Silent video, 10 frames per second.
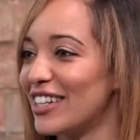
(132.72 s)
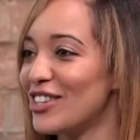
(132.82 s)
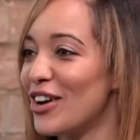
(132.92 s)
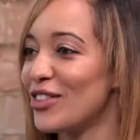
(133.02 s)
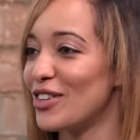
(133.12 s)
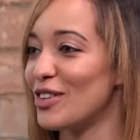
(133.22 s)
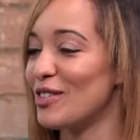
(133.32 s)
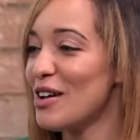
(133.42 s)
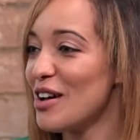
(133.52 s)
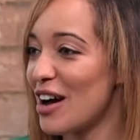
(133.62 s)
I know that
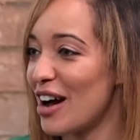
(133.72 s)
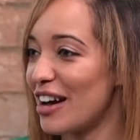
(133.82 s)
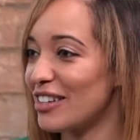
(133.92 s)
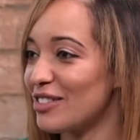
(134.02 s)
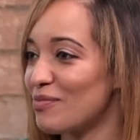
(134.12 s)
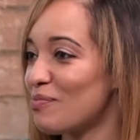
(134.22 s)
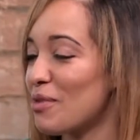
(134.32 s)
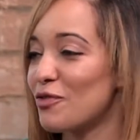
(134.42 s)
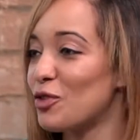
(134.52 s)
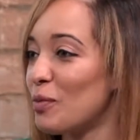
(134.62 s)
you
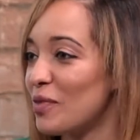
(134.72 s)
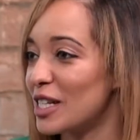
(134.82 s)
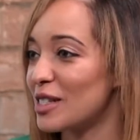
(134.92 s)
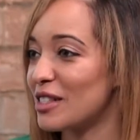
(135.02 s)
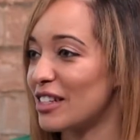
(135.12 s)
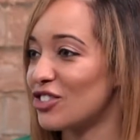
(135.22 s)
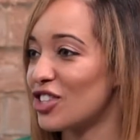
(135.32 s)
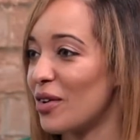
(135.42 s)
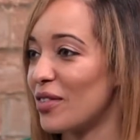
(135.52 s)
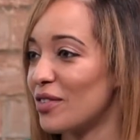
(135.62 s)
performed this
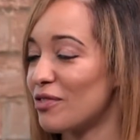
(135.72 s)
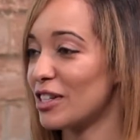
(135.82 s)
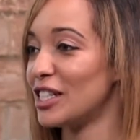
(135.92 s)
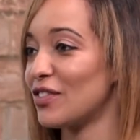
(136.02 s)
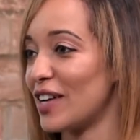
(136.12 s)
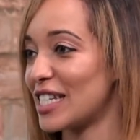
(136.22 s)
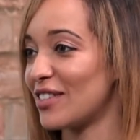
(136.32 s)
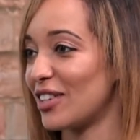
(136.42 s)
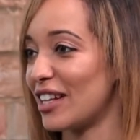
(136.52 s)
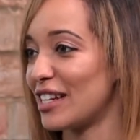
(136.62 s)
show at the Fringe
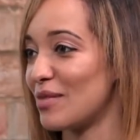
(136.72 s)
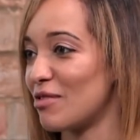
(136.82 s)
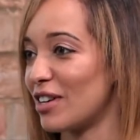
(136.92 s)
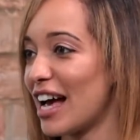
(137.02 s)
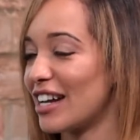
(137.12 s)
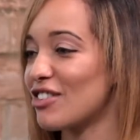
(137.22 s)
Festival in Edinburgh and had a